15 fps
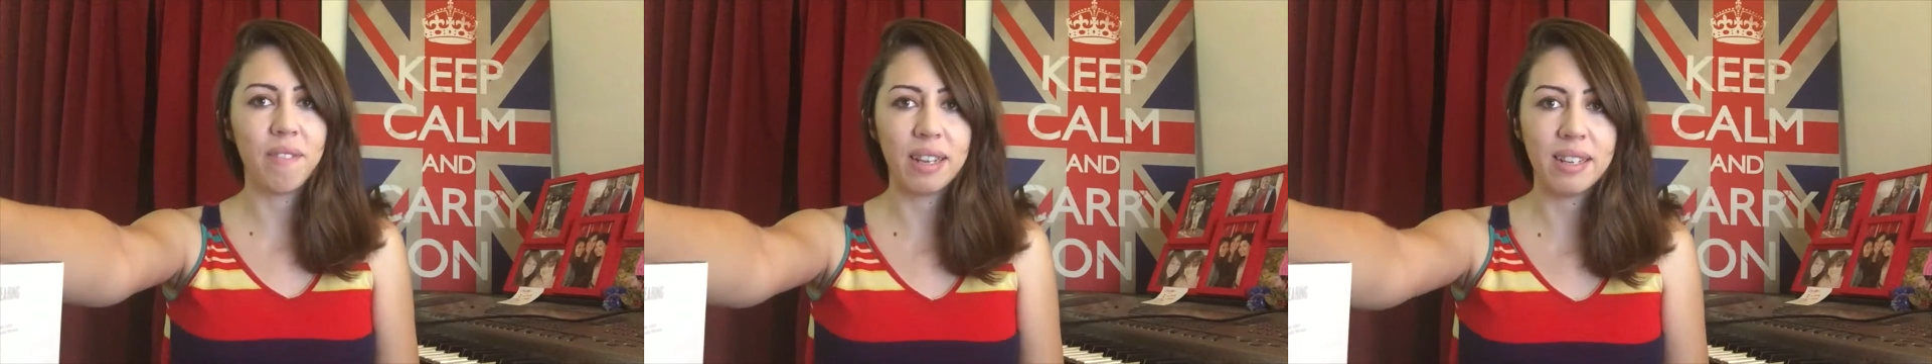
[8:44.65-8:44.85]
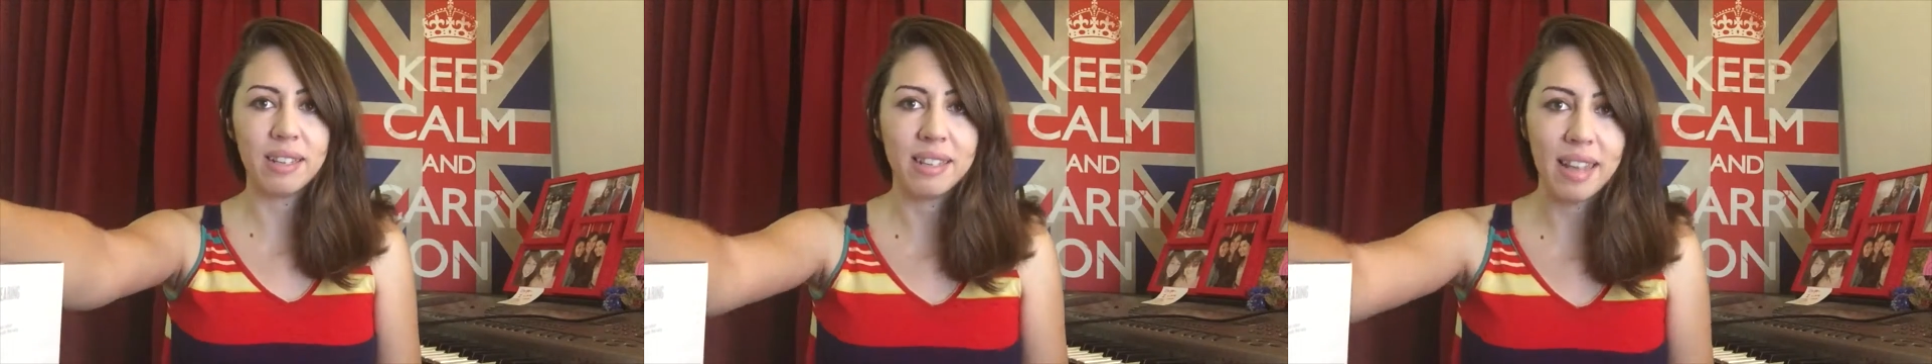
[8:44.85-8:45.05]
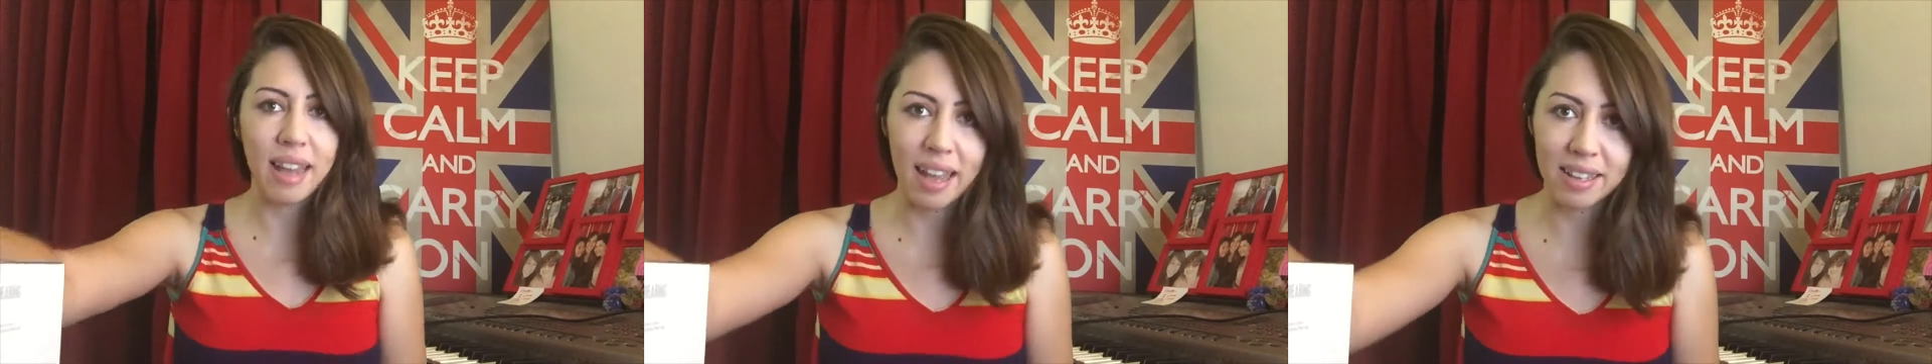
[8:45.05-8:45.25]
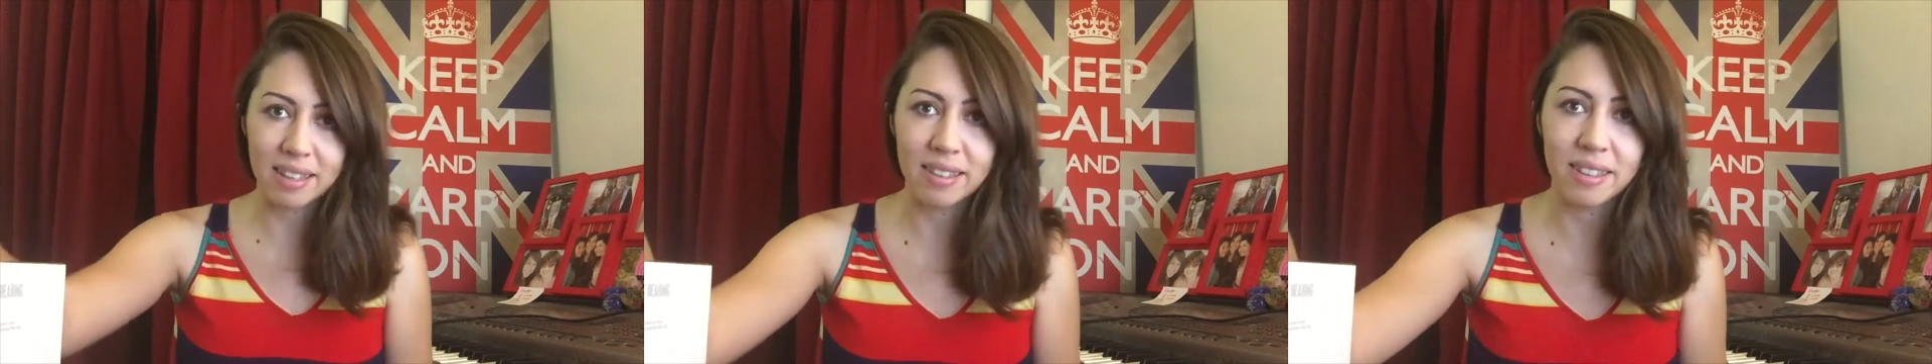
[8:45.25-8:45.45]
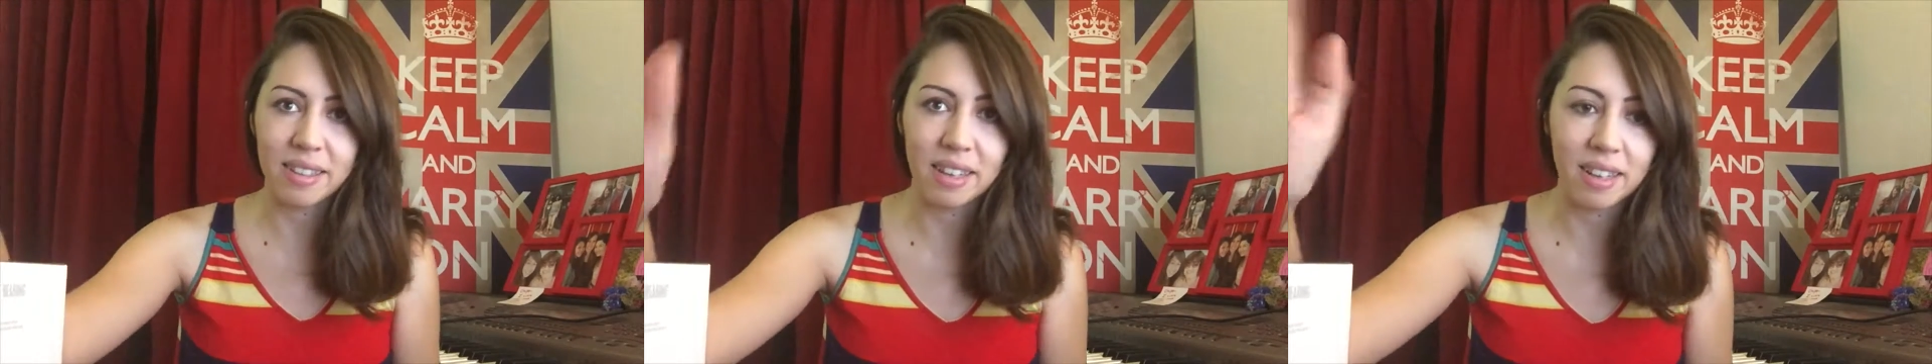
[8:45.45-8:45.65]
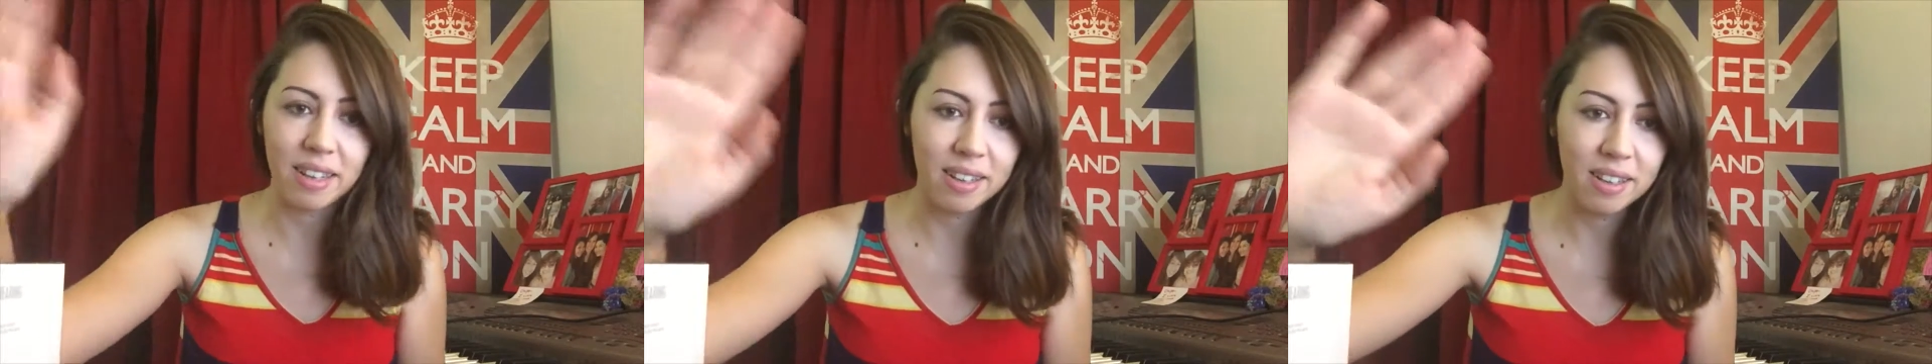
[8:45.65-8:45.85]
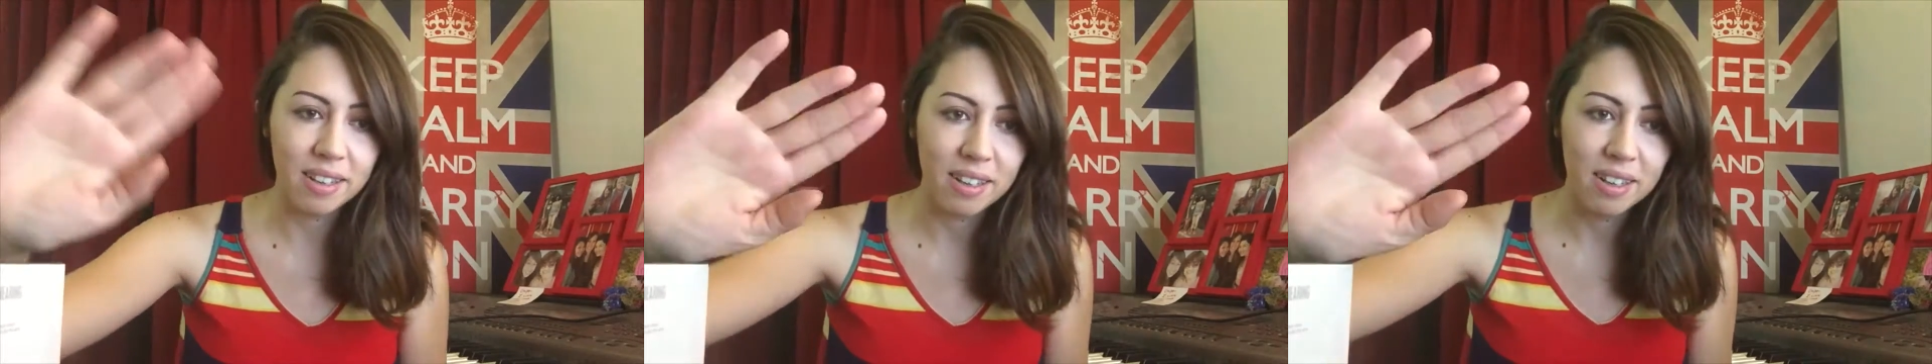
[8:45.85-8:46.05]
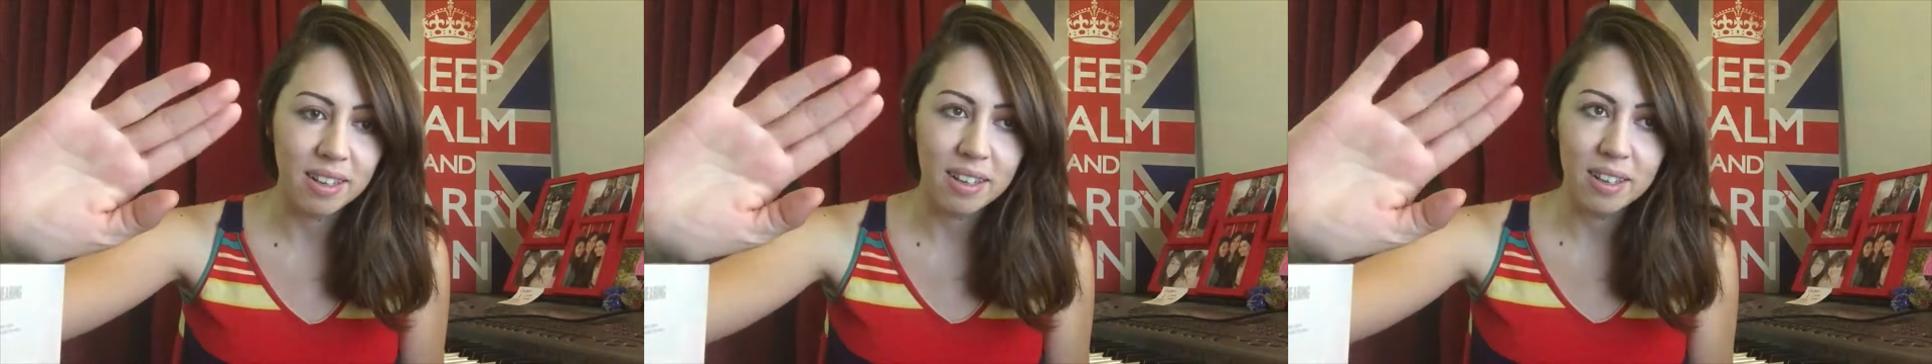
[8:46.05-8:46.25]
fantastic,
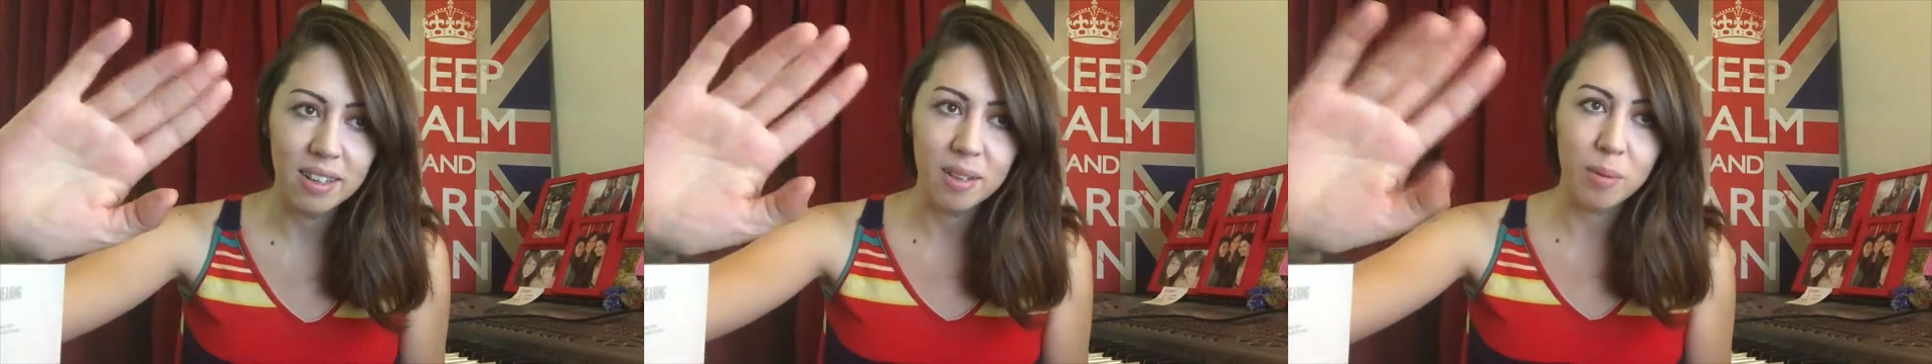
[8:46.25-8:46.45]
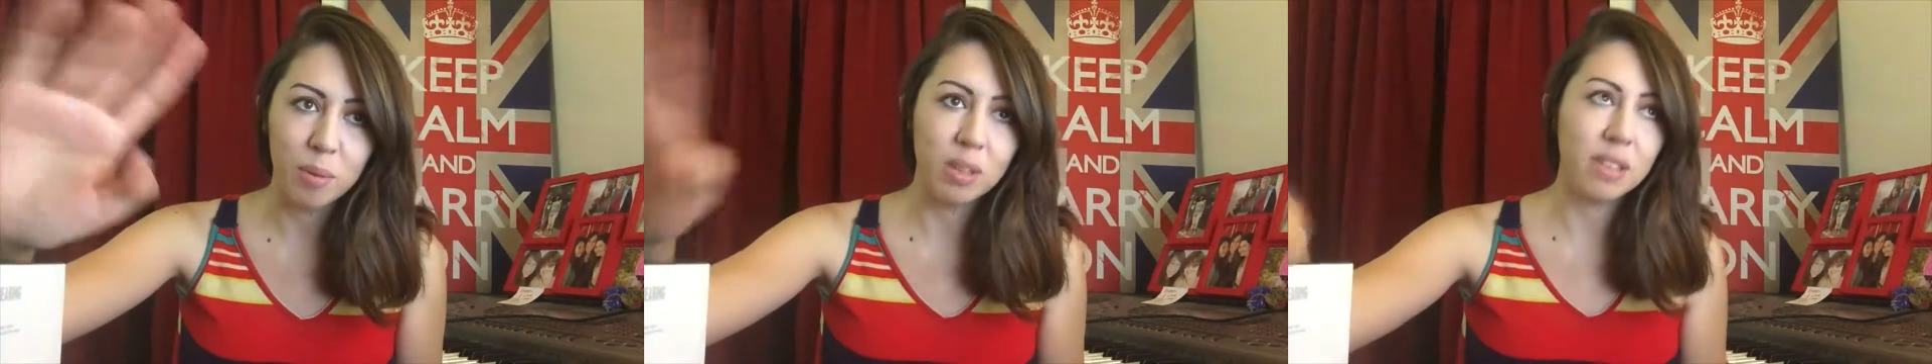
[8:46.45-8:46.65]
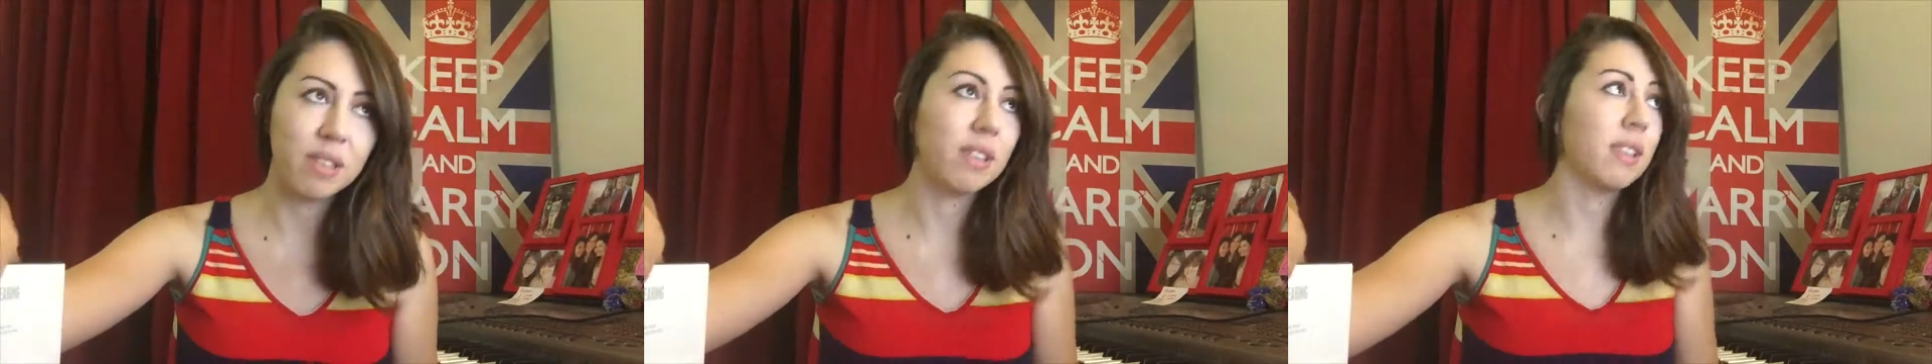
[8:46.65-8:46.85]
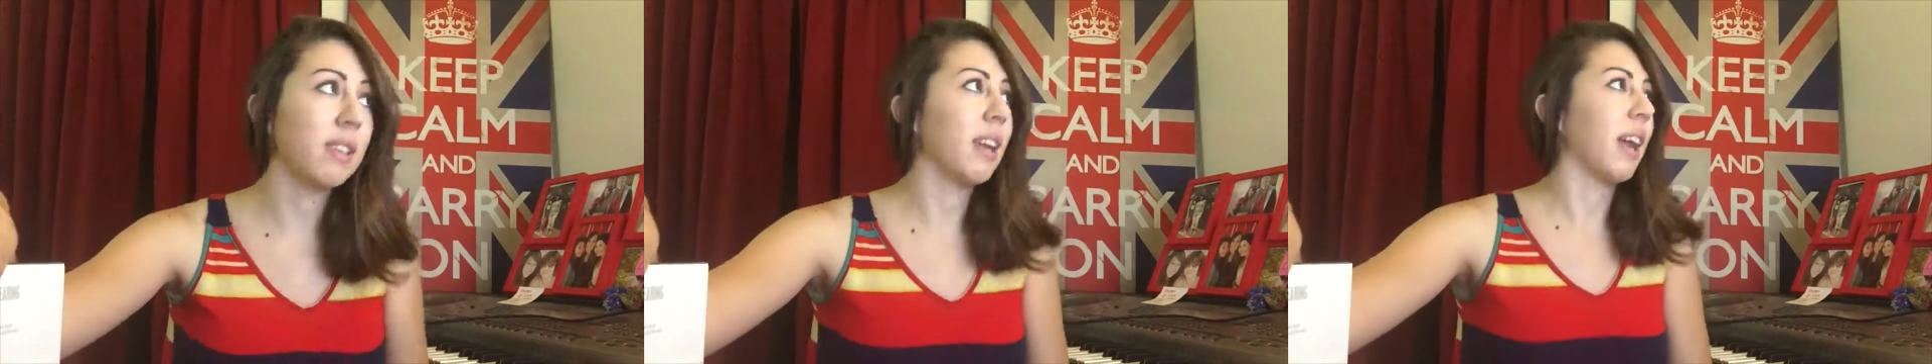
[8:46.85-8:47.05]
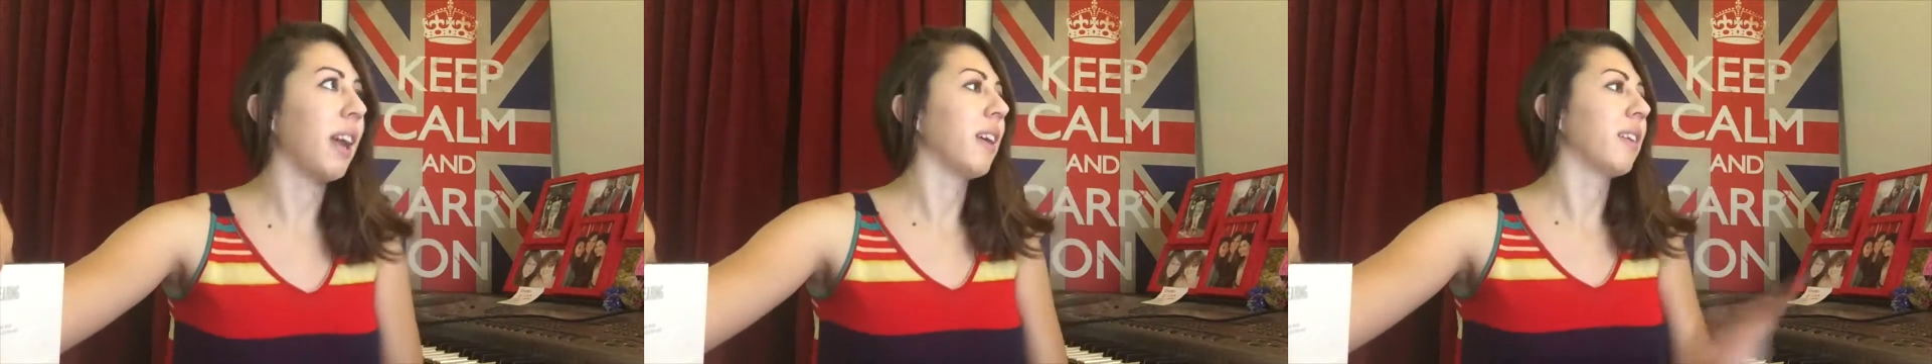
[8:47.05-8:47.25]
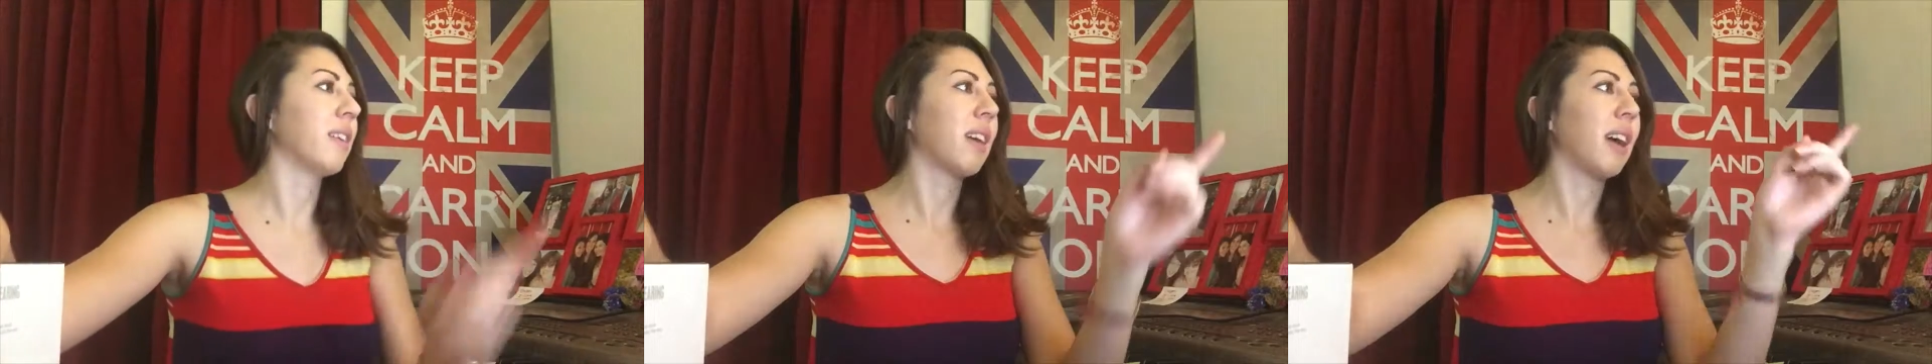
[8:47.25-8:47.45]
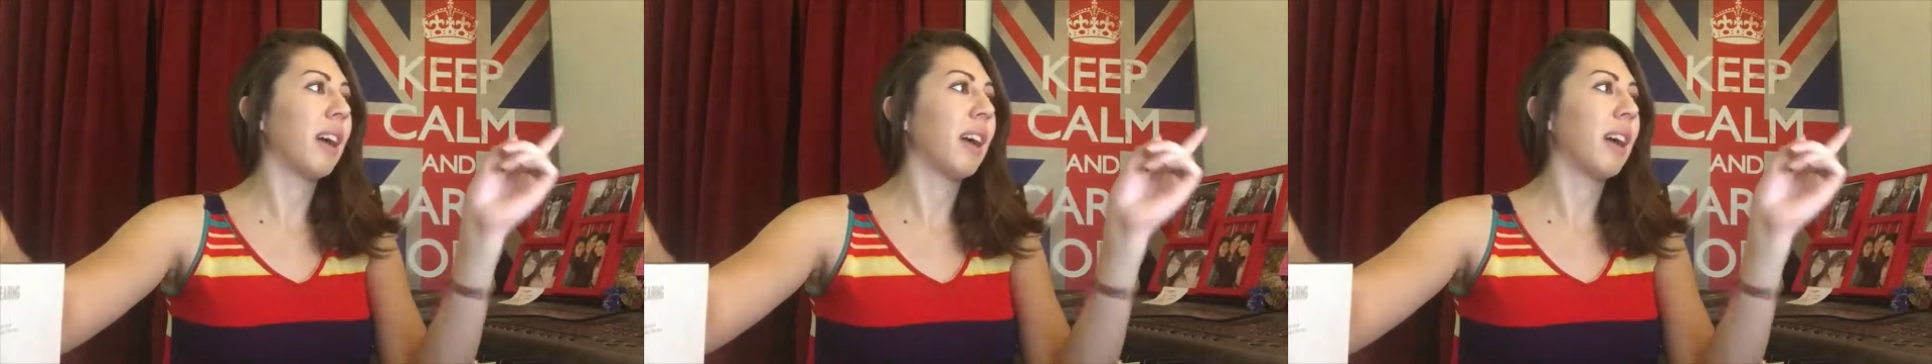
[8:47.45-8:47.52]
what is today?